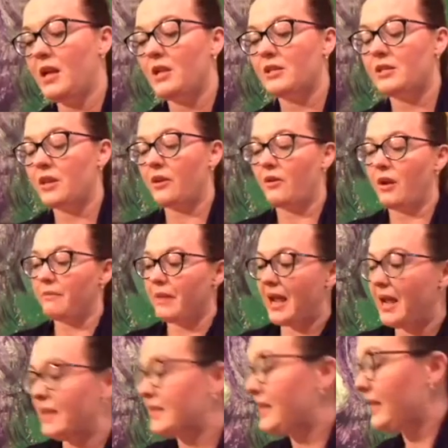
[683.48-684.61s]
So I'm
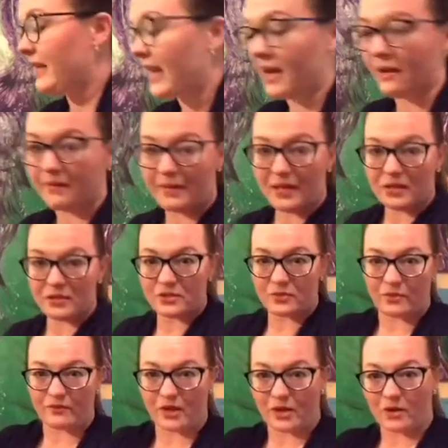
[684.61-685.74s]
painting now.
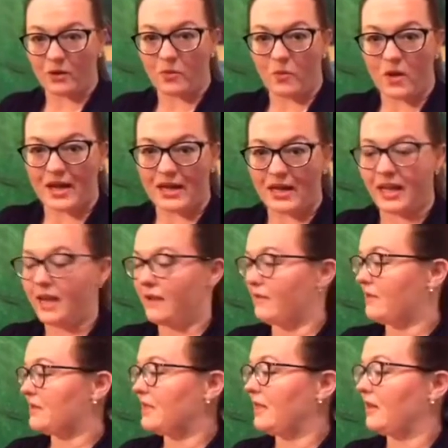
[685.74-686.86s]
We've got our white
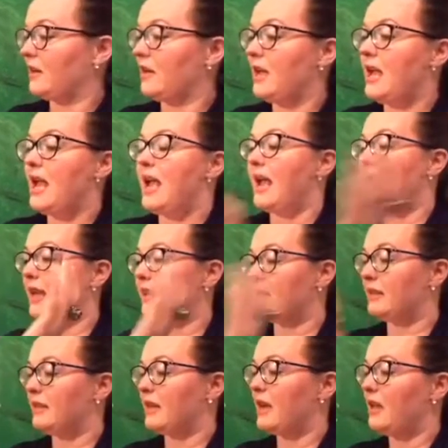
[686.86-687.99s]
canvas here, and
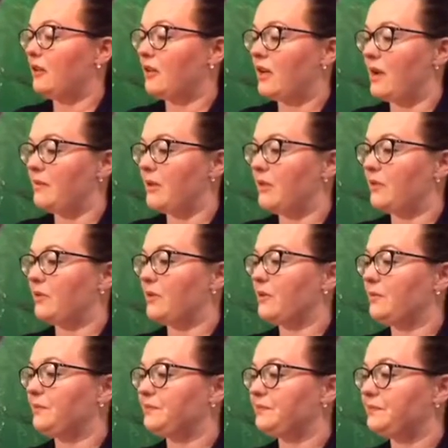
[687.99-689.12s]
the color coming
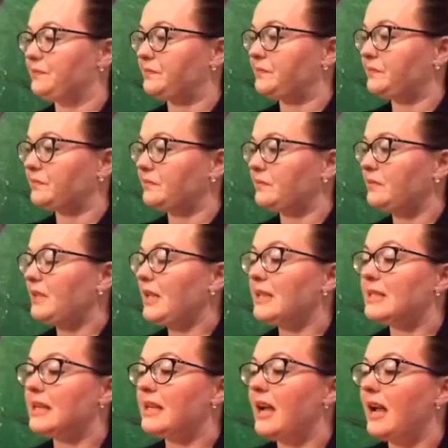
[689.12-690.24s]
through
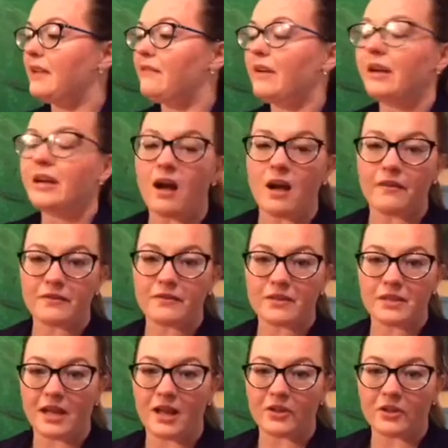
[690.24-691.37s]
tonight, very often a
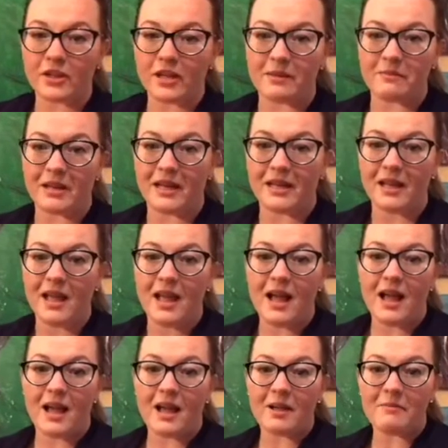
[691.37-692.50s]
color can mean,
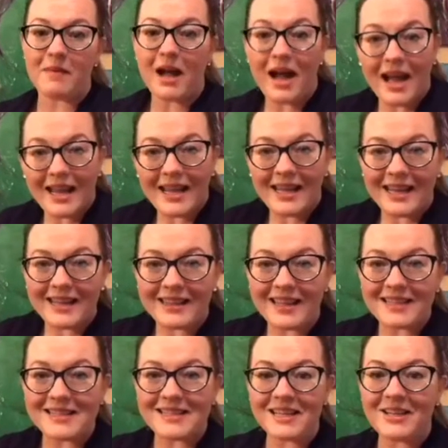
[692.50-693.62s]
hi Heath, I
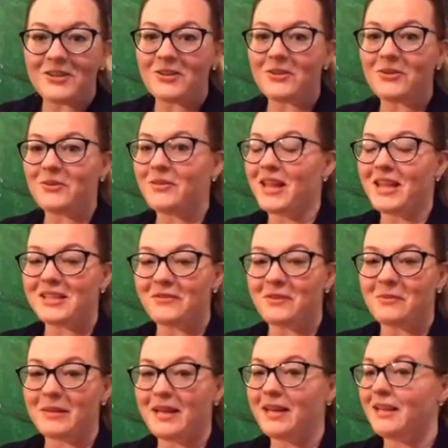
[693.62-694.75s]
see you, thanks for
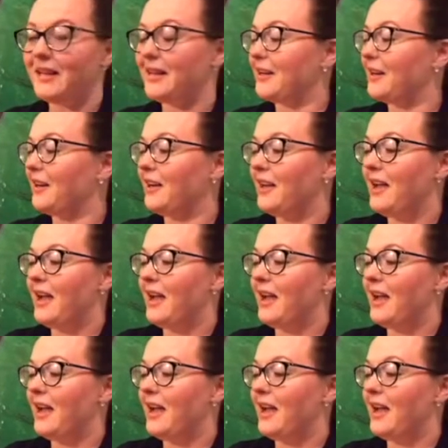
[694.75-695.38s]
being here.